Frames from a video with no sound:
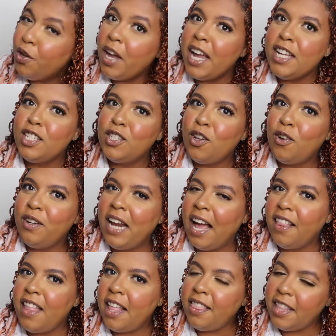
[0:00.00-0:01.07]
You guys, so
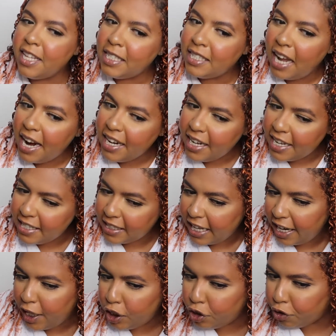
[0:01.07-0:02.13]
now that this side is
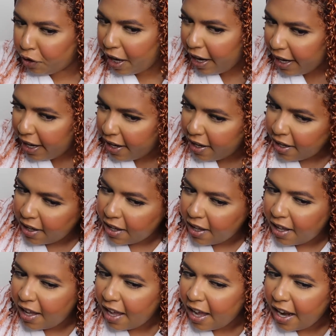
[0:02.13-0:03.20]
getting dry,
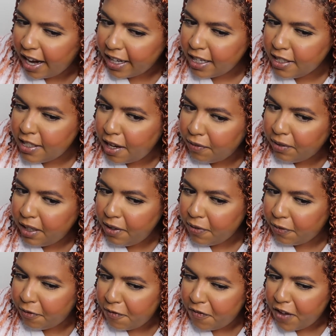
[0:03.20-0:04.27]
I can definitely
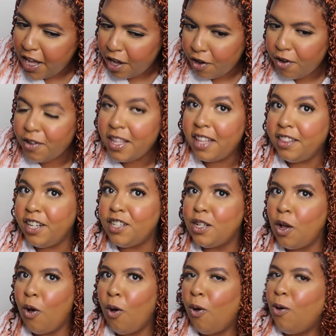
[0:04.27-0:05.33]
feel that there's
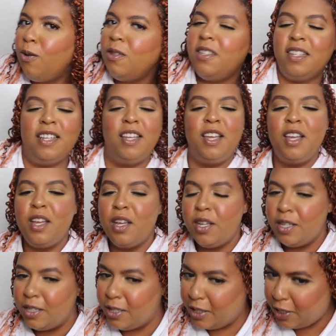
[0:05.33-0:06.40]
a hold.
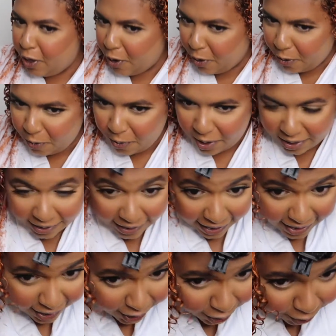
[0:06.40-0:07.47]
So
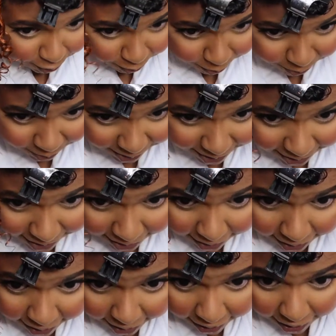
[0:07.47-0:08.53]
that's good news.
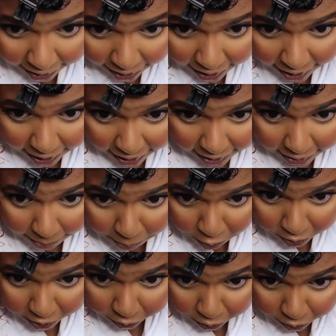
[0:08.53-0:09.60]
And I'm
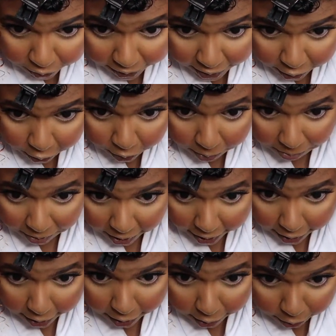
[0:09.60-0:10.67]
also going to
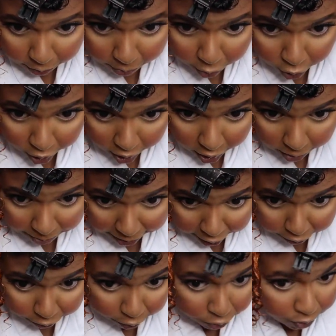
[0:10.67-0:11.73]
apply a little more on
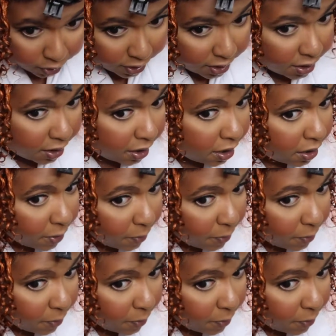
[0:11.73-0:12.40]
my roots.